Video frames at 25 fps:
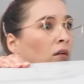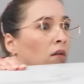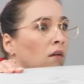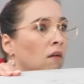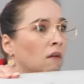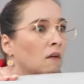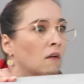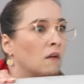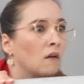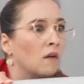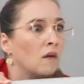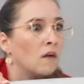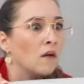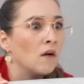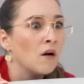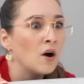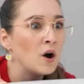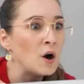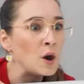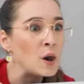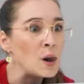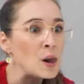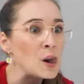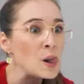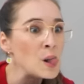Hey, my
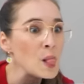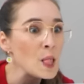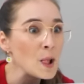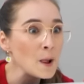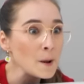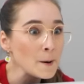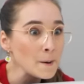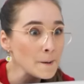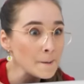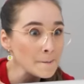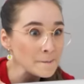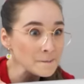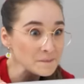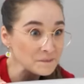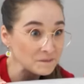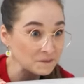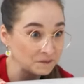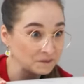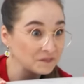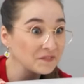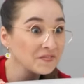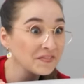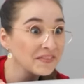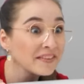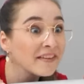burger's still here! I'm
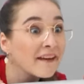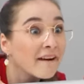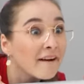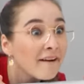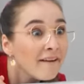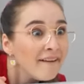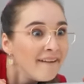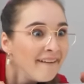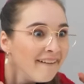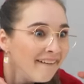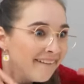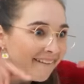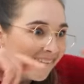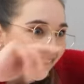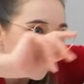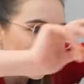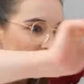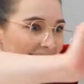starving!